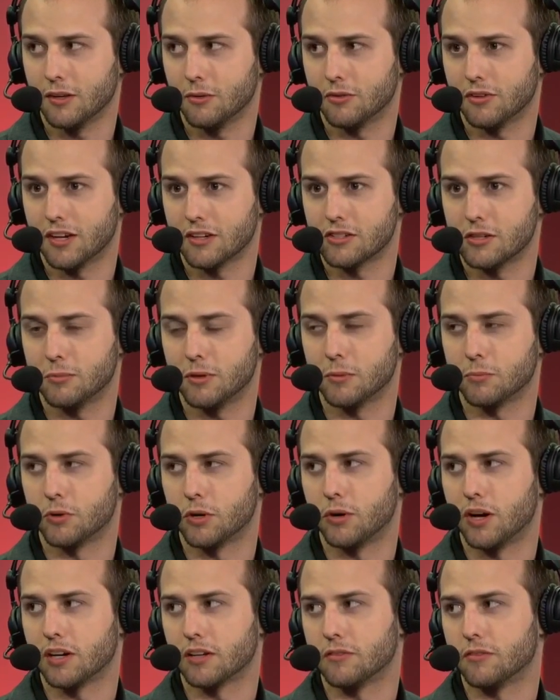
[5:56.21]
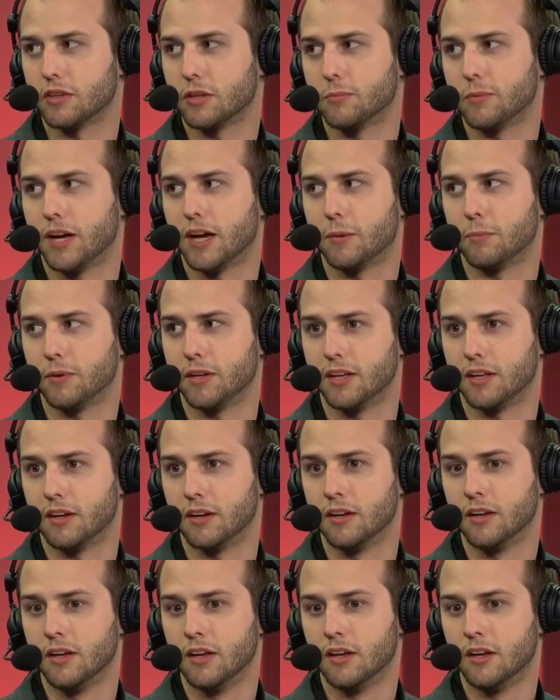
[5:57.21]
he was actually being proactive on the map
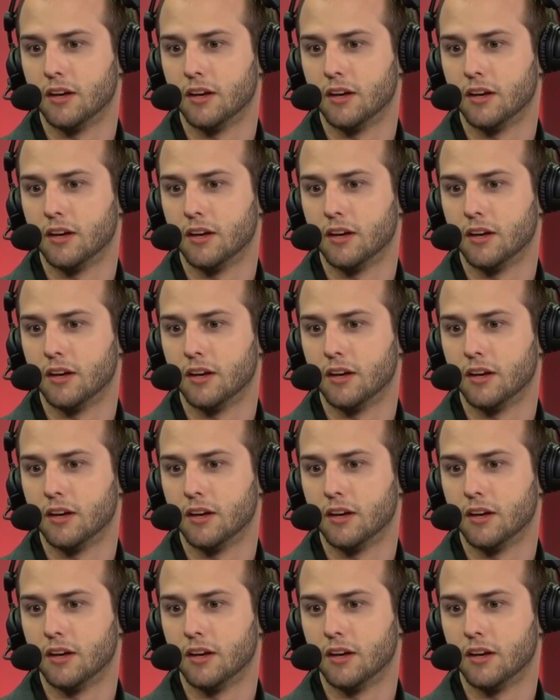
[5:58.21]
and